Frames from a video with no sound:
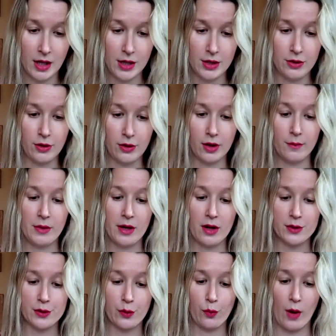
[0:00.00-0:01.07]
You could be
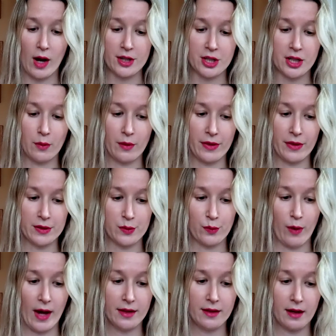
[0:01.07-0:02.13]
also watching with this
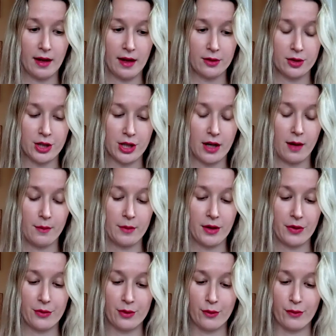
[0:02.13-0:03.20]
red energy coming
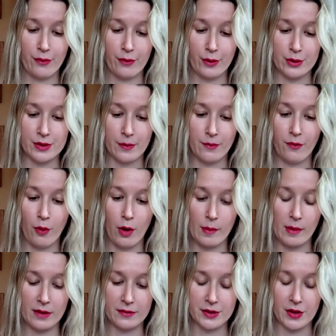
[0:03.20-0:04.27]
through for some form
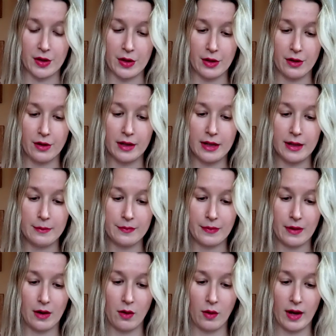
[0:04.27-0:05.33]
of security.
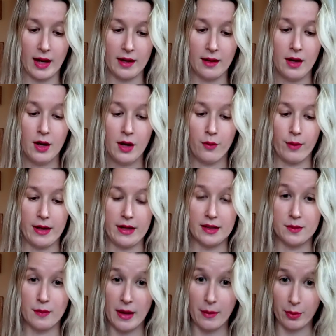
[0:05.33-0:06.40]
Okay,
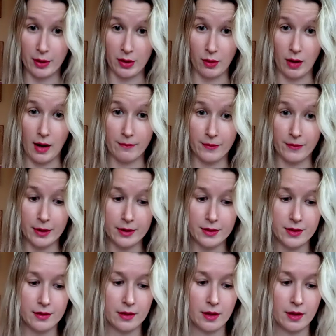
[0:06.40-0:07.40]
readings might bring you comfort.